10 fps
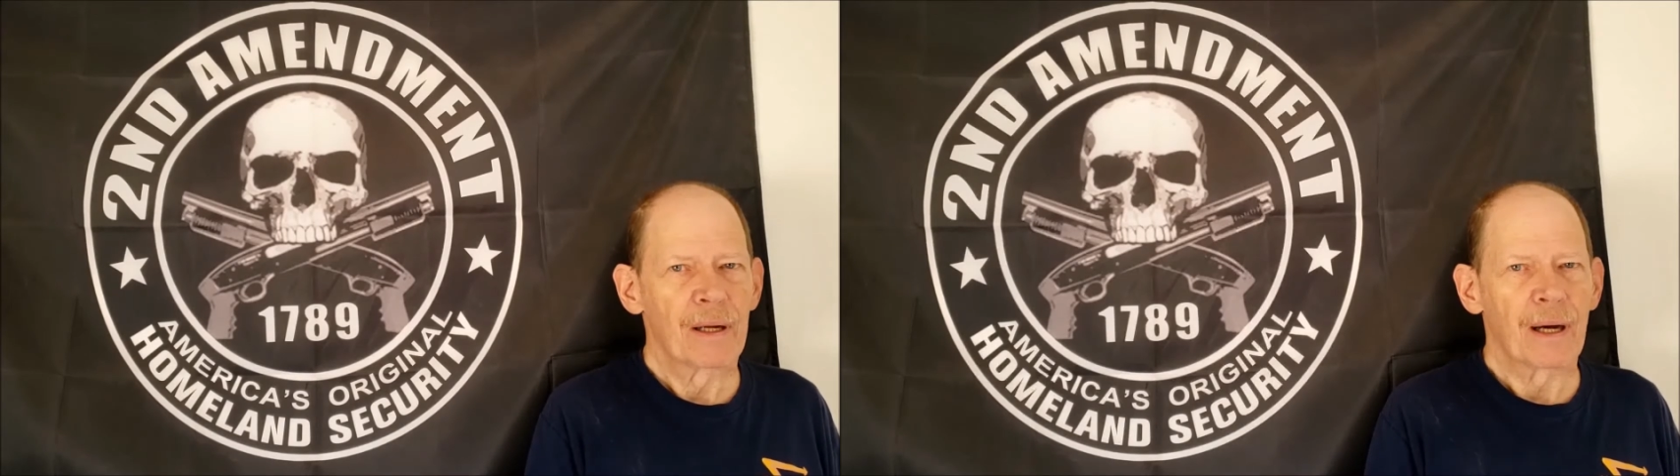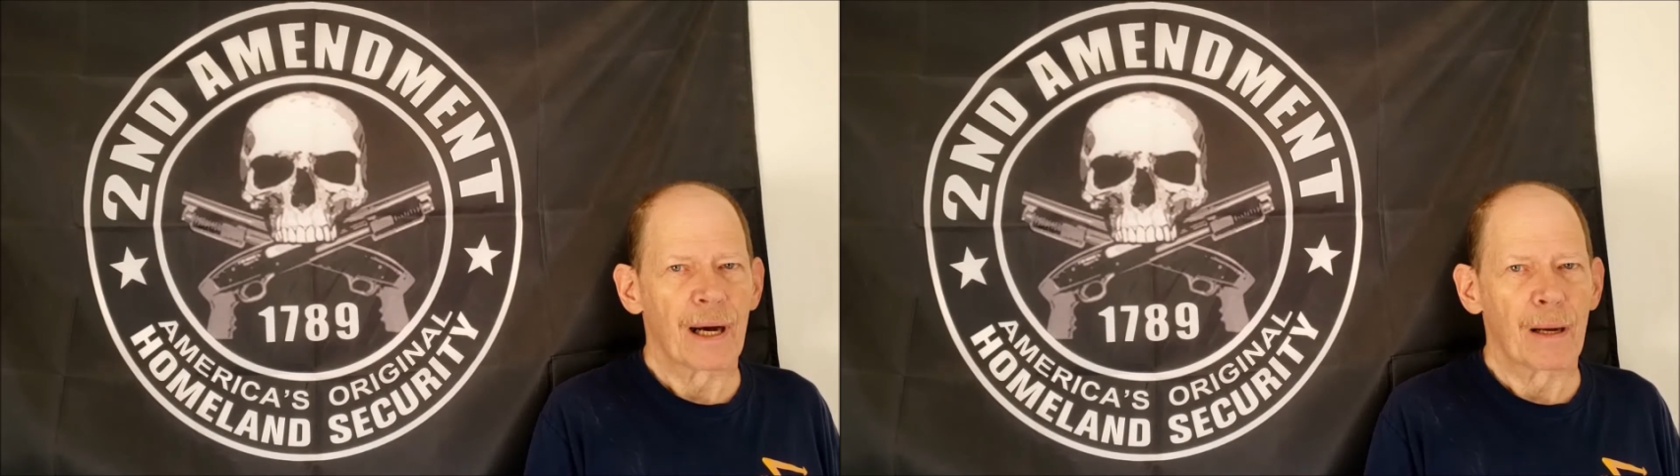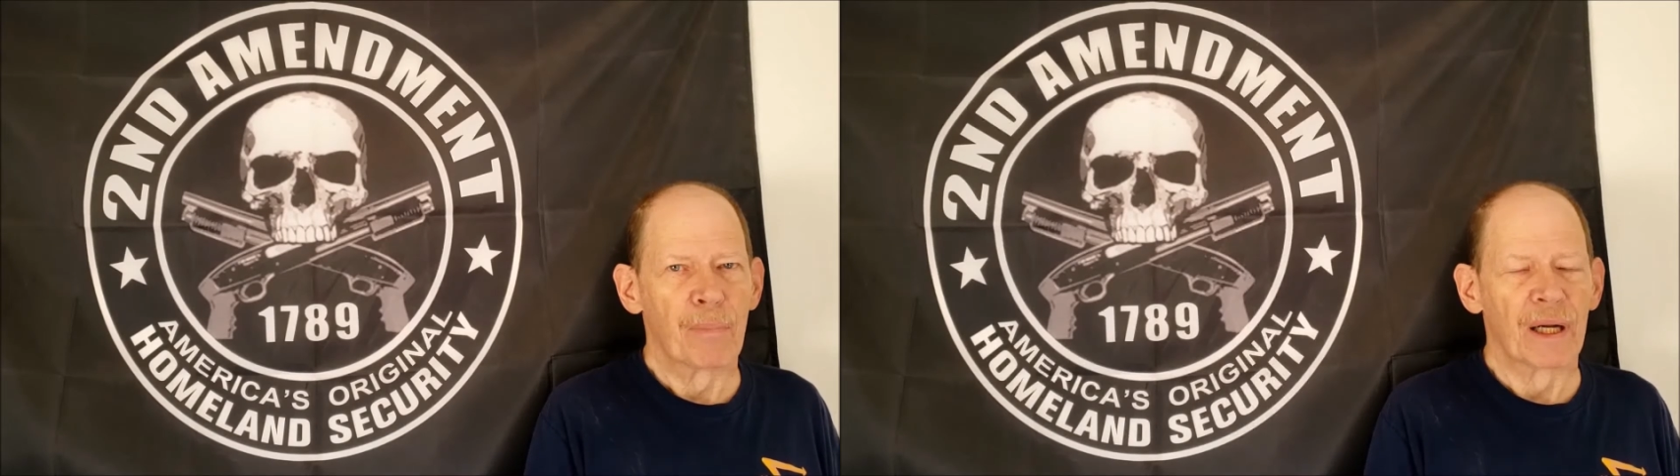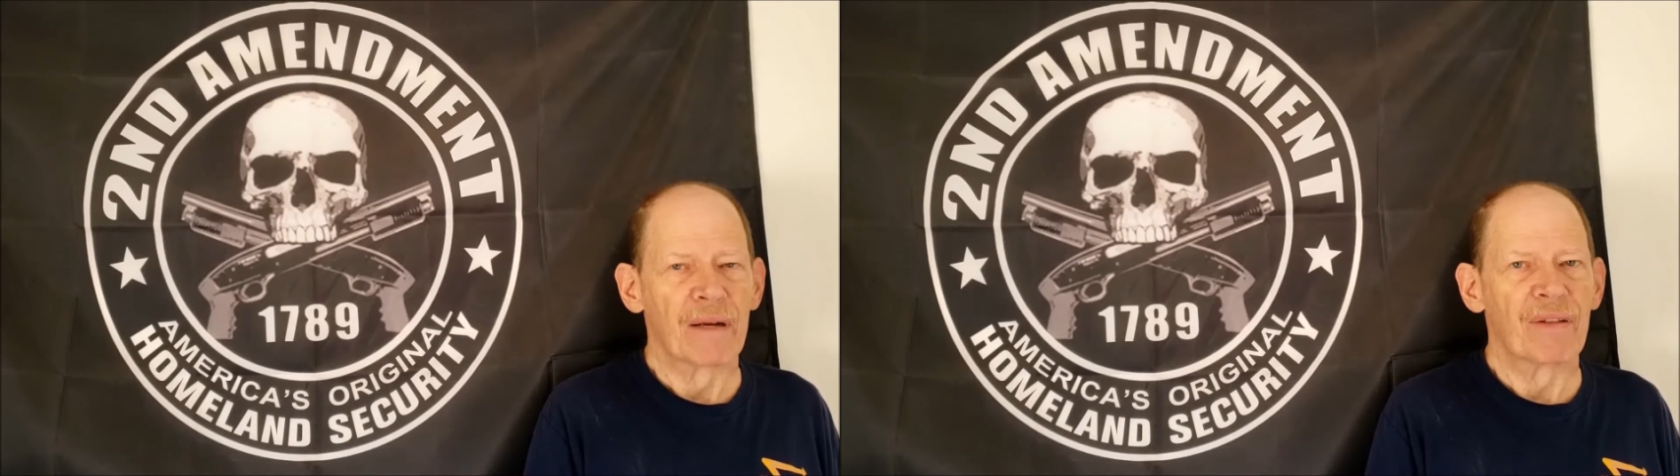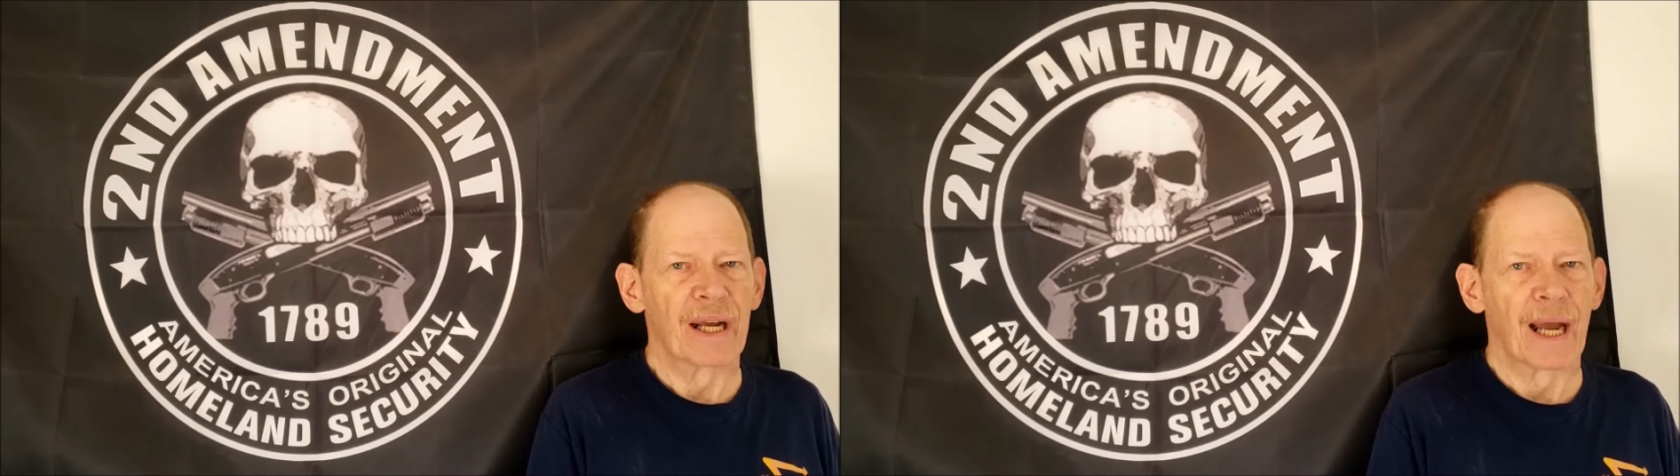I believe
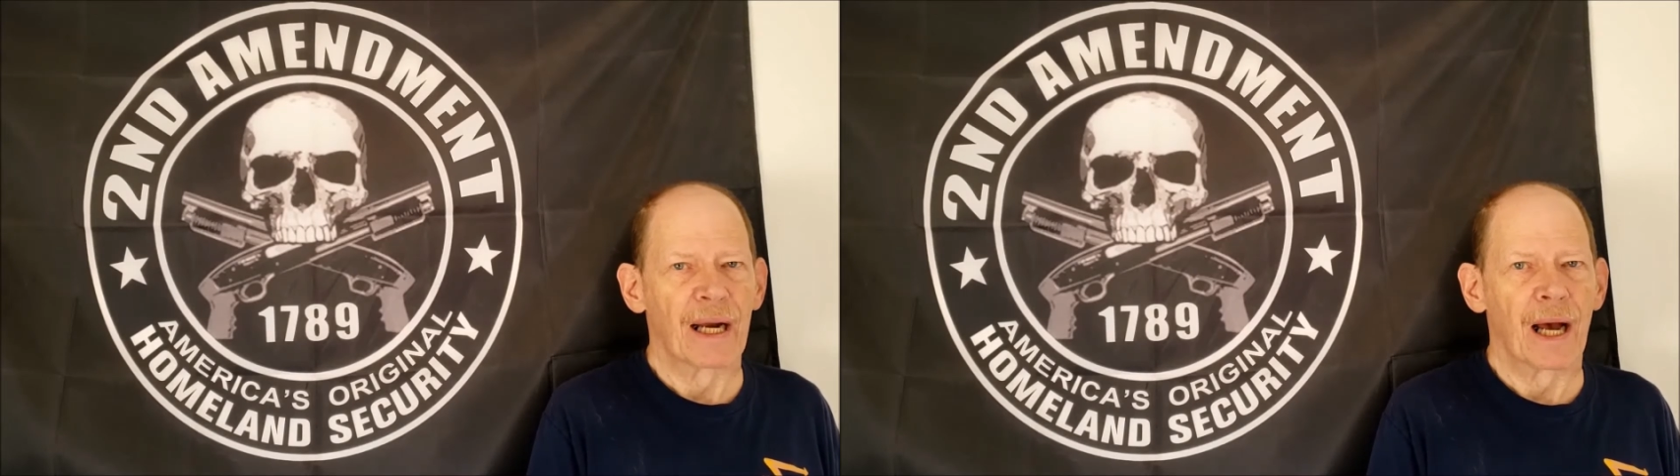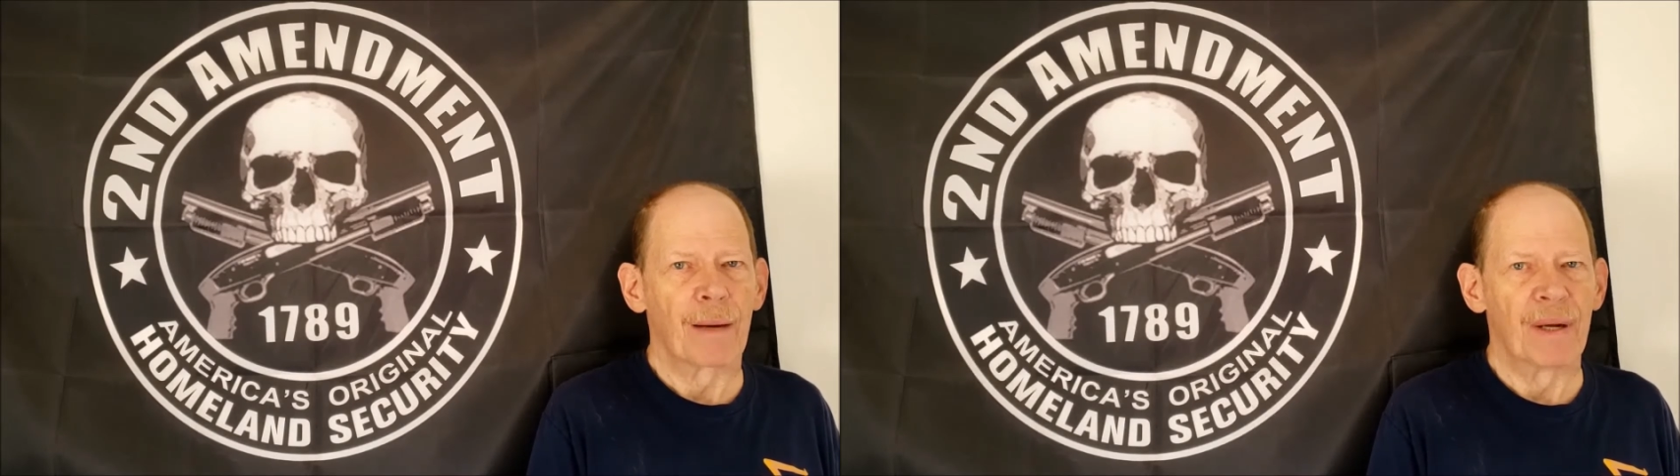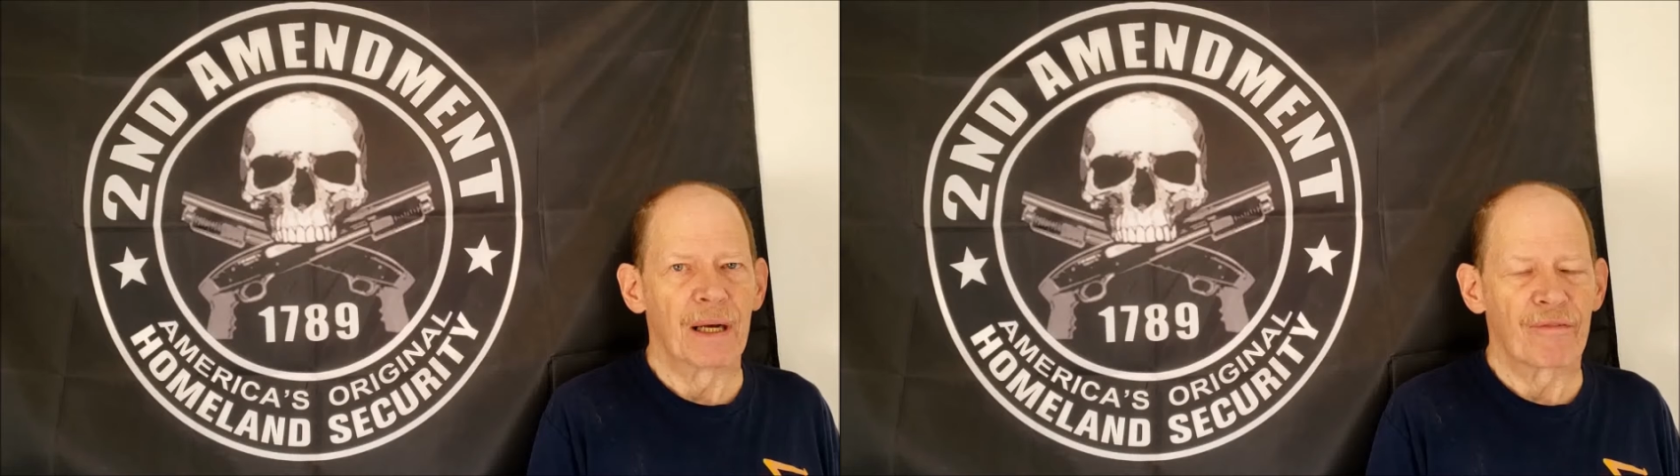the gay lobby,